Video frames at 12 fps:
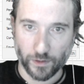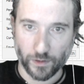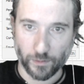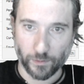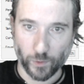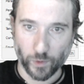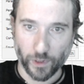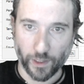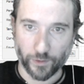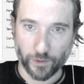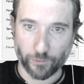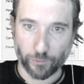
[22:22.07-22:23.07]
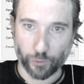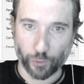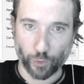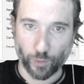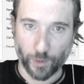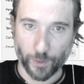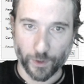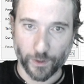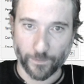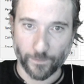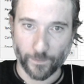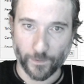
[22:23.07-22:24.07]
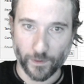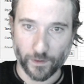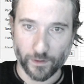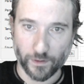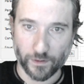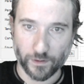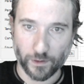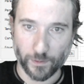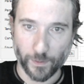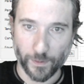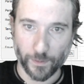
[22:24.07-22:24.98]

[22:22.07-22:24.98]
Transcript: I'm not going to have enough room, am I? This is going to be